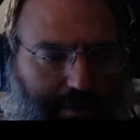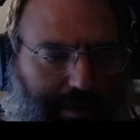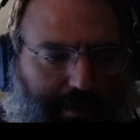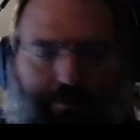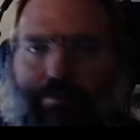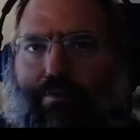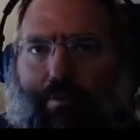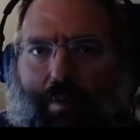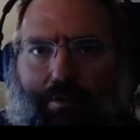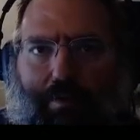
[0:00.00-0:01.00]
as do some
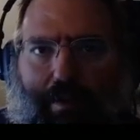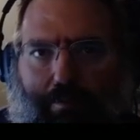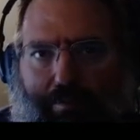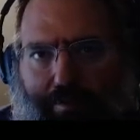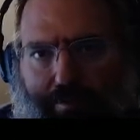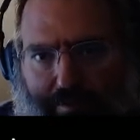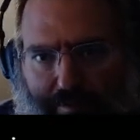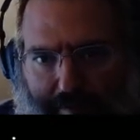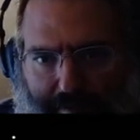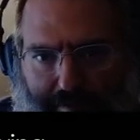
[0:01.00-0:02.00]
other languages such as
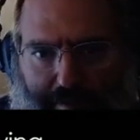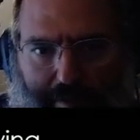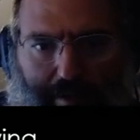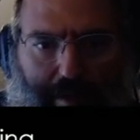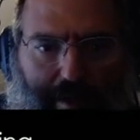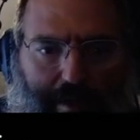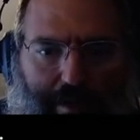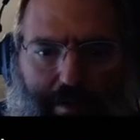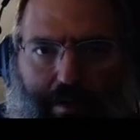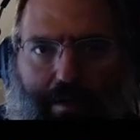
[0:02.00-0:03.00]
Python,
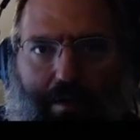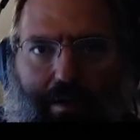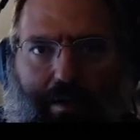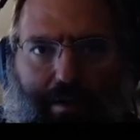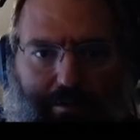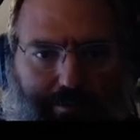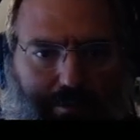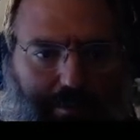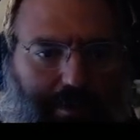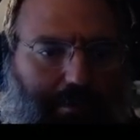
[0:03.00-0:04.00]
R, and
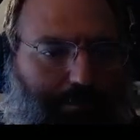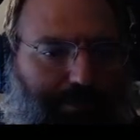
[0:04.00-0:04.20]
SQL.